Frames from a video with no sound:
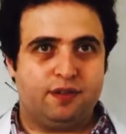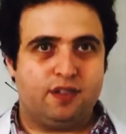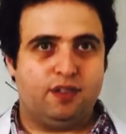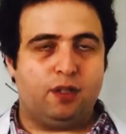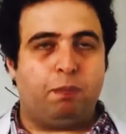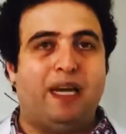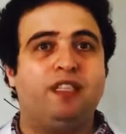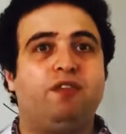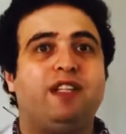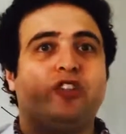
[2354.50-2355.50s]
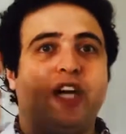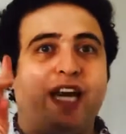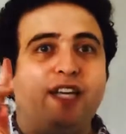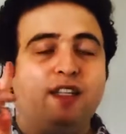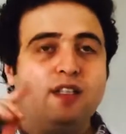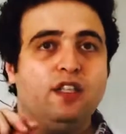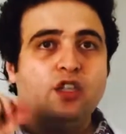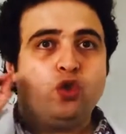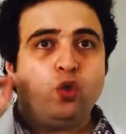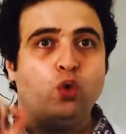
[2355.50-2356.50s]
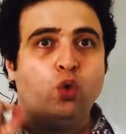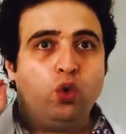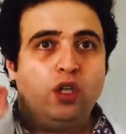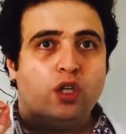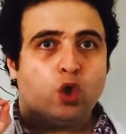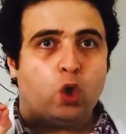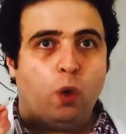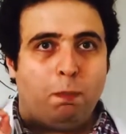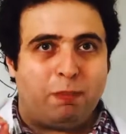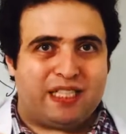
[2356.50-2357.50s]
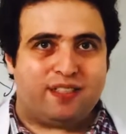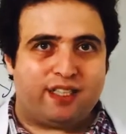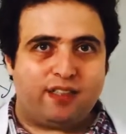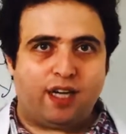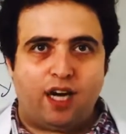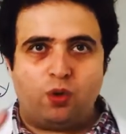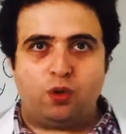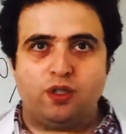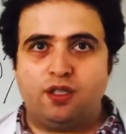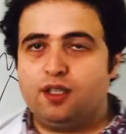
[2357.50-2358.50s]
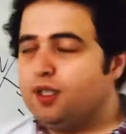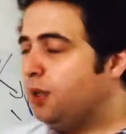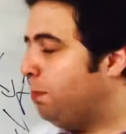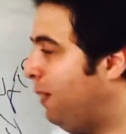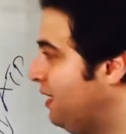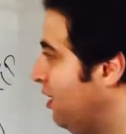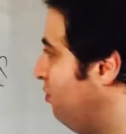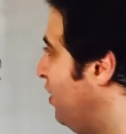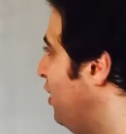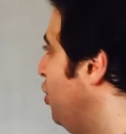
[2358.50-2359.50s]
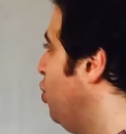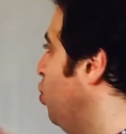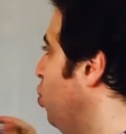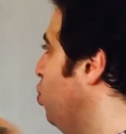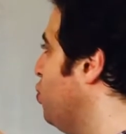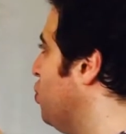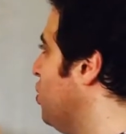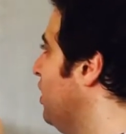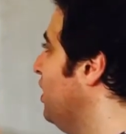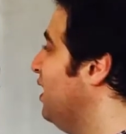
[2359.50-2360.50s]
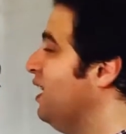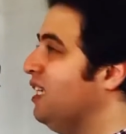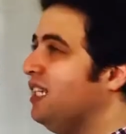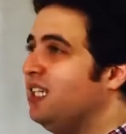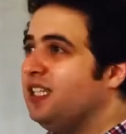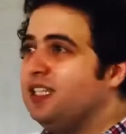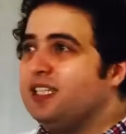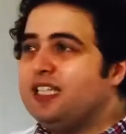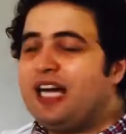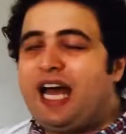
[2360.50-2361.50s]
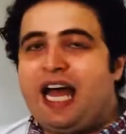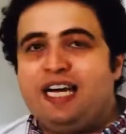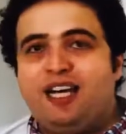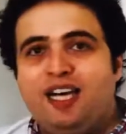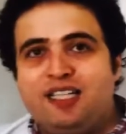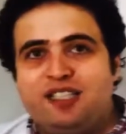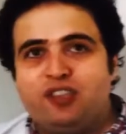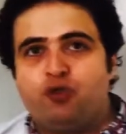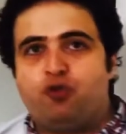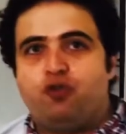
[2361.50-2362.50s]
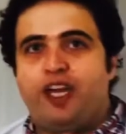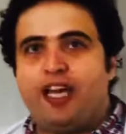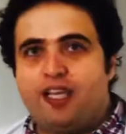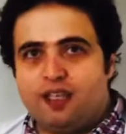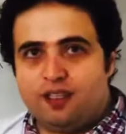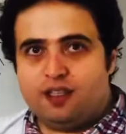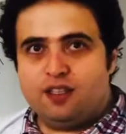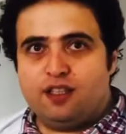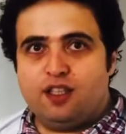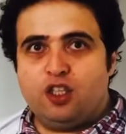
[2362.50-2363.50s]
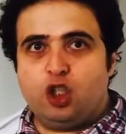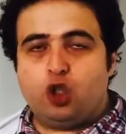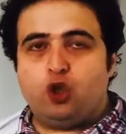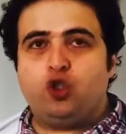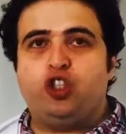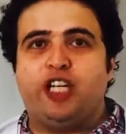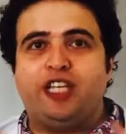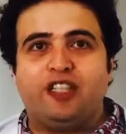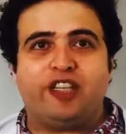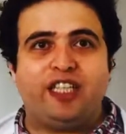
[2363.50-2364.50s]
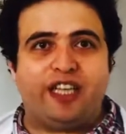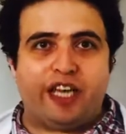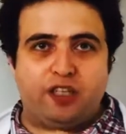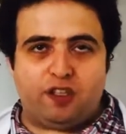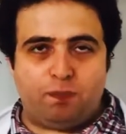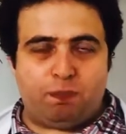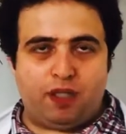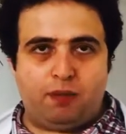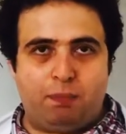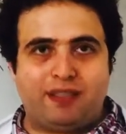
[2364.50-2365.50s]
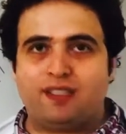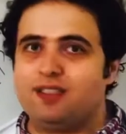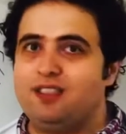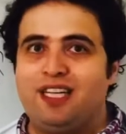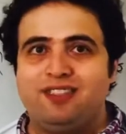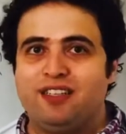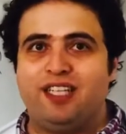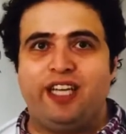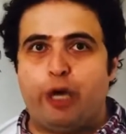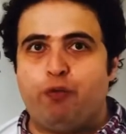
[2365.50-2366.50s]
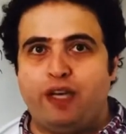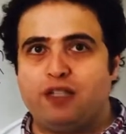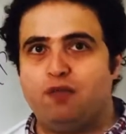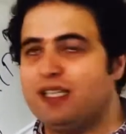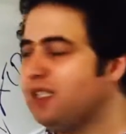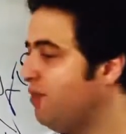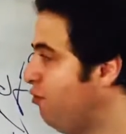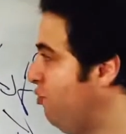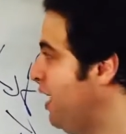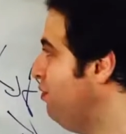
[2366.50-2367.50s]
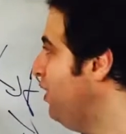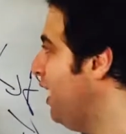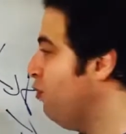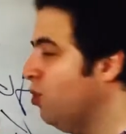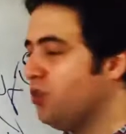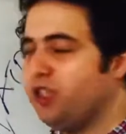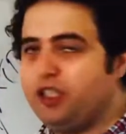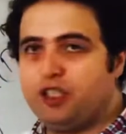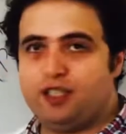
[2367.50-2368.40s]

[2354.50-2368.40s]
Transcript: The body will try to compensate. How? Body will use another way to generate ATP, but it's not really effective as when we have oxygen.